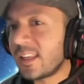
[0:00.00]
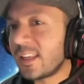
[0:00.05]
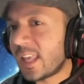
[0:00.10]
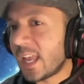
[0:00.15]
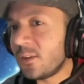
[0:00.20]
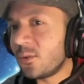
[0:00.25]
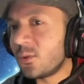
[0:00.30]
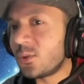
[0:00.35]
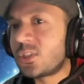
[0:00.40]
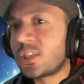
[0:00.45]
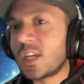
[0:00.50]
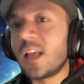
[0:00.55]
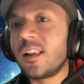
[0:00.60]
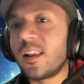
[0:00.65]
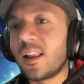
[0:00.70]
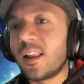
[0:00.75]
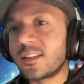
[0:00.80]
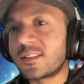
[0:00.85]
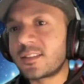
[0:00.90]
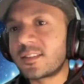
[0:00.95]
Can you
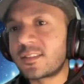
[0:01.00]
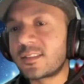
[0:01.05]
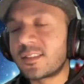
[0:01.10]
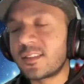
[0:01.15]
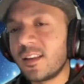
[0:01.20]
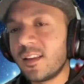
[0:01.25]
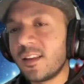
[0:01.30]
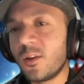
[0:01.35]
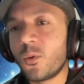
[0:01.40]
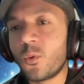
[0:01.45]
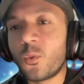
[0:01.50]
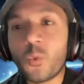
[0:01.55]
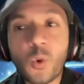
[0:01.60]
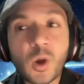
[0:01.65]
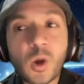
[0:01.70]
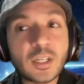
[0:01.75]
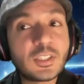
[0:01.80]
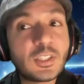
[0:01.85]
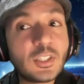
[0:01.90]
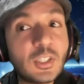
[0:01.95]
tell us
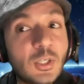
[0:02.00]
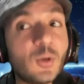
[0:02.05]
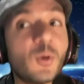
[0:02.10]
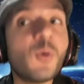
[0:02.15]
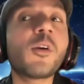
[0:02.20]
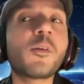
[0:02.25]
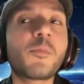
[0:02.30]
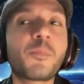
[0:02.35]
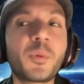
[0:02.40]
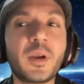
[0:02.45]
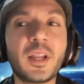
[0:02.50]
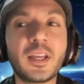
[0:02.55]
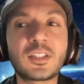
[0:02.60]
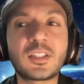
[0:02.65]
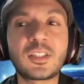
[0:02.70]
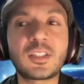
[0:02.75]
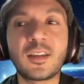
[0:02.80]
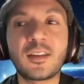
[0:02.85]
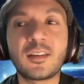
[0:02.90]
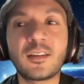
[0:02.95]
what's your
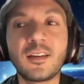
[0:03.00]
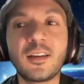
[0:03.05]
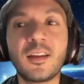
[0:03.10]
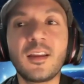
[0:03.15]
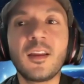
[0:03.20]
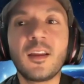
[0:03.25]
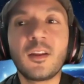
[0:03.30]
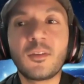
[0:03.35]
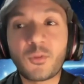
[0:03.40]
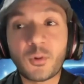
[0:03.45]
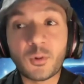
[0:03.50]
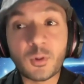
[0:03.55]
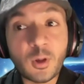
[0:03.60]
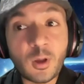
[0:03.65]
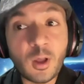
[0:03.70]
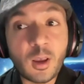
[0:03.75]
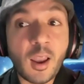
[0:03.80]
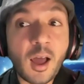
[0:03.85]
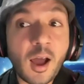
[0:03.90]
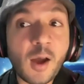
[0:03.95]
prediction for
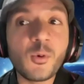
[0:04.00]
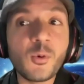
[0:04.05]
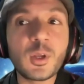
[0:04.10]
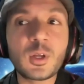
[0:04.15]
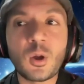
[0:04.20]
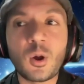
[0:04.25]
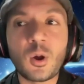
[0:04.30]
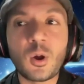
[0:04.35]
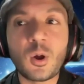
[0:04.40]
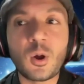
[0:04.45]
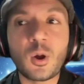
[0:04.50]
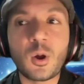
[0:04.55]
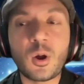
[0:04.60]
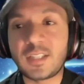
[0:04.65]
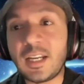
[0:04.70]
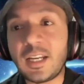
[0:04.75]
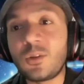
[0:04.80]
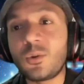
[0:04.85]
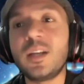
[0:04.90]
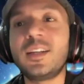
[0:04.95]
cloud cost
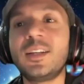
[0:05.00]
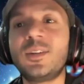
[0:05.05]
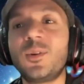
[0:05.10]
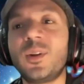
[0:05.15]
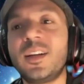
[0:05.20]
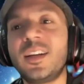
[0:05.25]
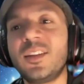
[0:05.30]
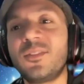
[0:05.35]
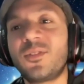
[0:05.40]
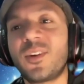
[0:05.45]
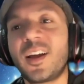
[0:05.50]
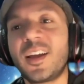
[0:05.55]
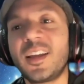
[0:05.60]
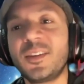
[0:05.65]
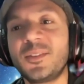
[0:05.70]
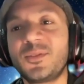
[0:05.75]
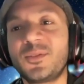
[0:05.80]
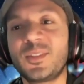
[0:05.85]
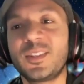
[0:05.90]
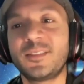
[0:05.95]
in
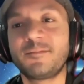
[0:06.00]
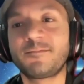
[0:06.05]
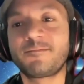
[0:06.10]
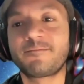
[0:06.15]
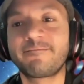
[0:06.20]
2025?